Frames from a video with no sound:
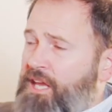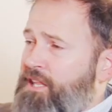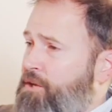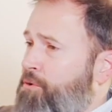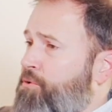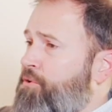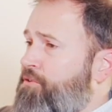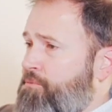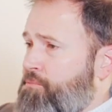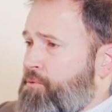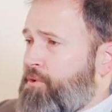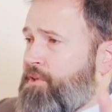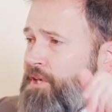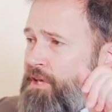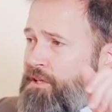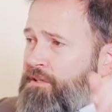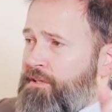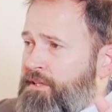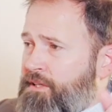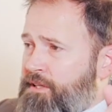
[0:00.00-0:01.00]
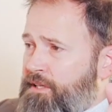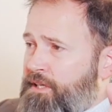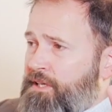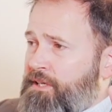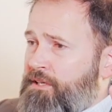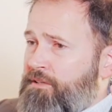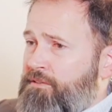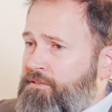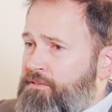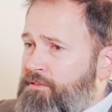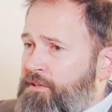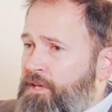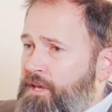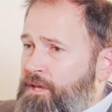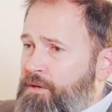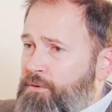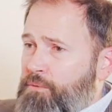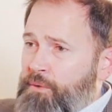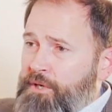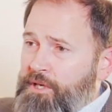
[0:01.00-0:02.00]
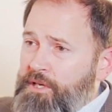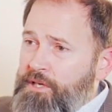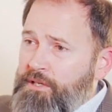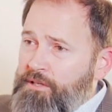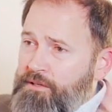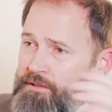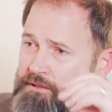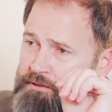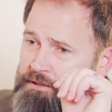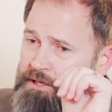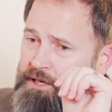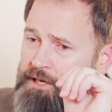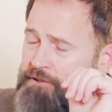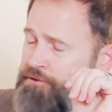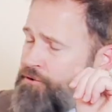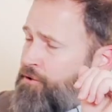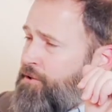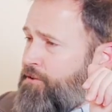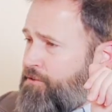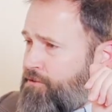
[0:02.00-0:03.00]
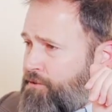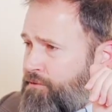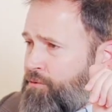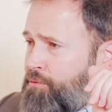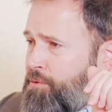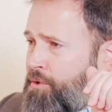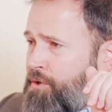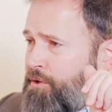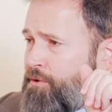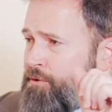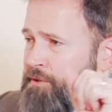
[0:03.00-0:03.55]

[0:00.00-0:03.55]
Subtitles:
there were some really ugly things during the Civil War.